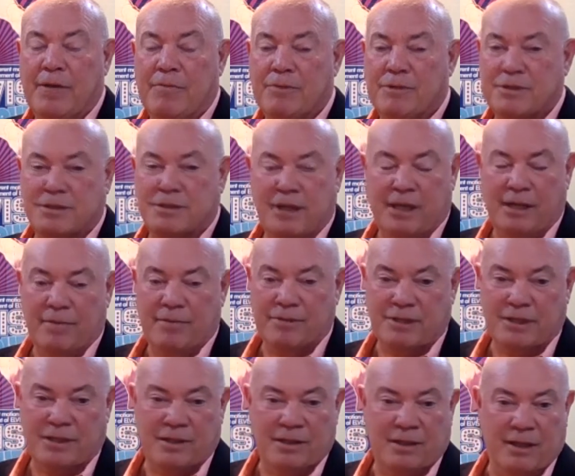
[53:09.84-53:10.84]
was he was
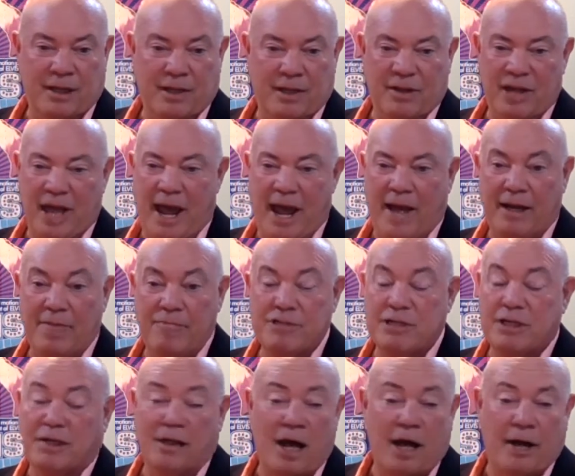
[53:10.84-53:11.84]
in in that. He was
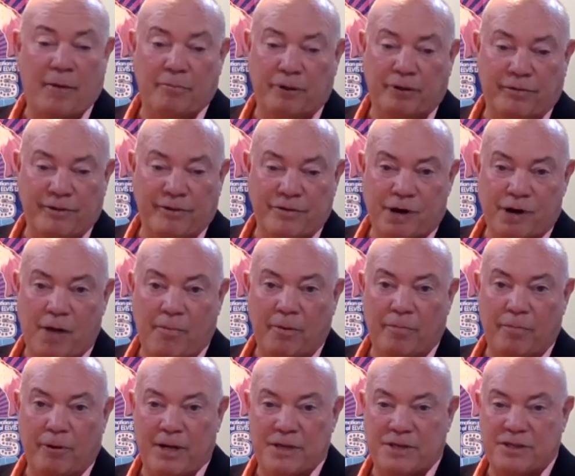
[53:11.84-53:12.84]
in a lot of movies.
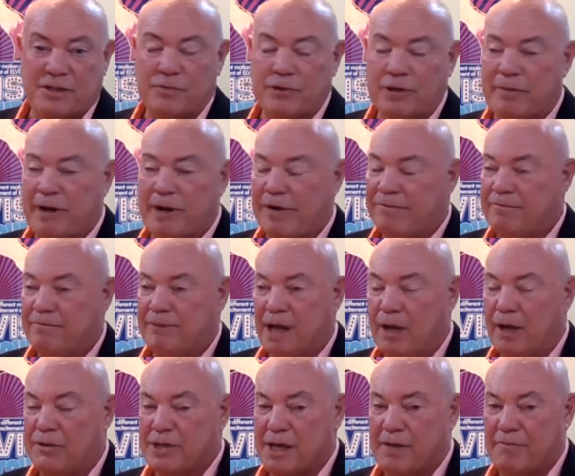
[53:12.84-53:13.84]
Robert Preston, one of my
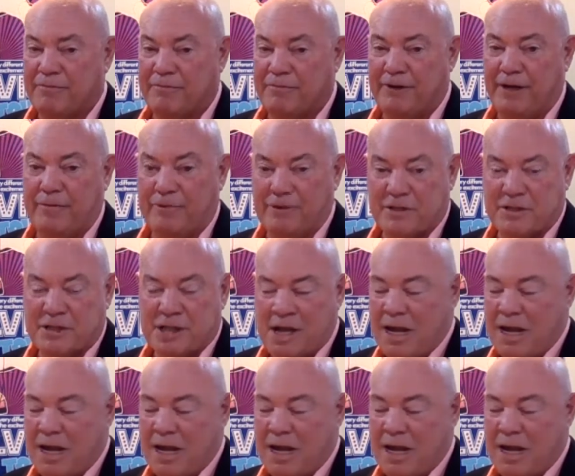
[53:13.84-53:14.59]
all-time favorites